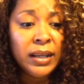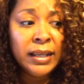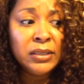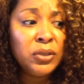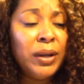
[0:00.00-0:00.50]

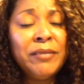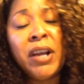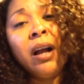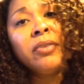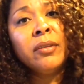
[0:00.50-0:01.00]
And so I've
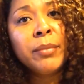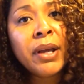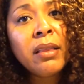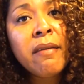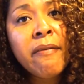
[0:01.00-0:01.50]
gotten the
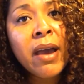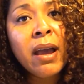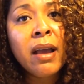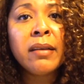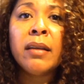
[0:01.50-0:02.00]
belly
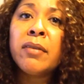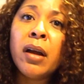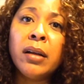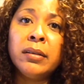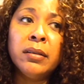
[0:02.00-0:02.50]
fat and I've
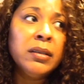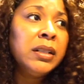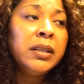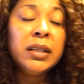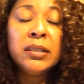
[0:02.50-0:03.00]
gotten,
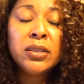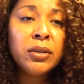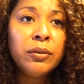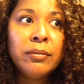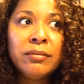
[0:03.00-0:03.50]
and
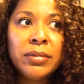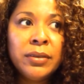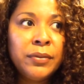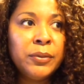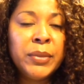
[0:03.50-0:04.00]
so
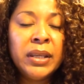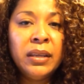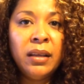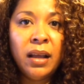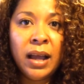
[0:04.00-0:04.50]
for
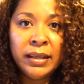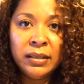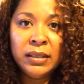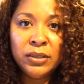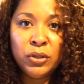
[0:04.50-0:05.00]
me, I
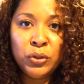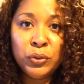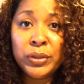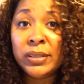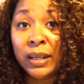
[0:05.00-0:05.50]
need
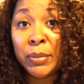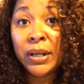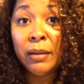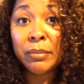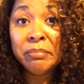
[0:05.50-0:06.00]
to step
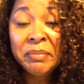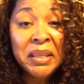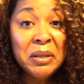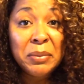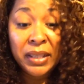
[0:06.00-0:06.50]
it up,
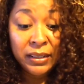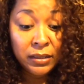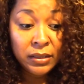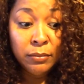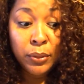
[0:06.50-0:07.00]
plain
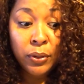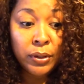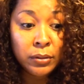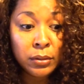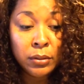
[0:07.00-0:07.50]
and simple.
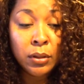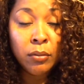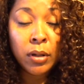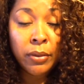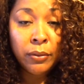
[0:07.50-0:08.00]
There's
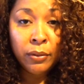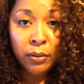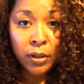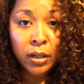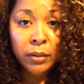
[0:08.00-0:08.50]
no
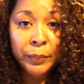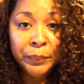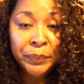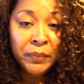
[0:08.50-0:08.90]
other um,